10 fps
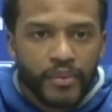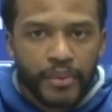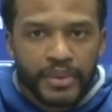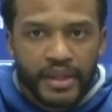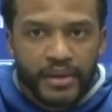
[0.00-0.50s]

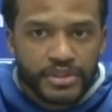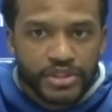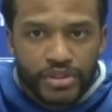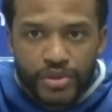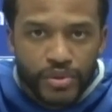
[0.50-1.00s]
what we think we
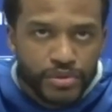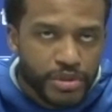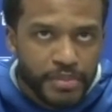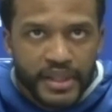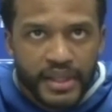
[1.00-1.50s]
should do, who
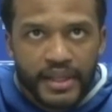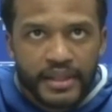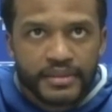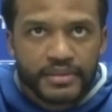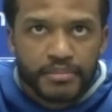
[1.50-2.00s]
should be
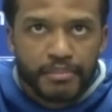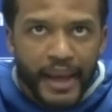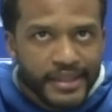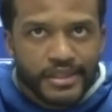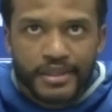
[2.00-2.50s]
in,
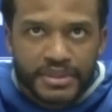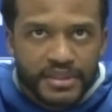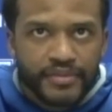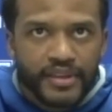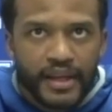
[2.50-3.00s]
matchups,
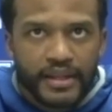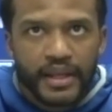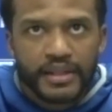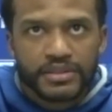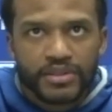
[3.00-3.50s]
stuff like
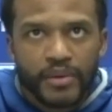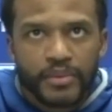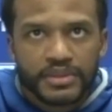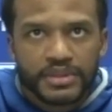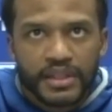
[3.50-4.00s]
that. So I
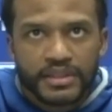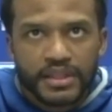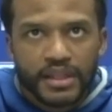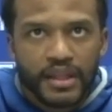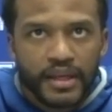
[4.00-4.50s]
will say
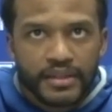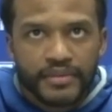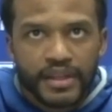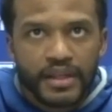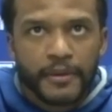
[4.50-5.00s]
it's a
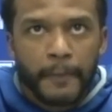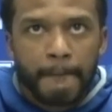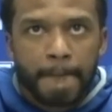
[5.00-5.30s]
collective thing.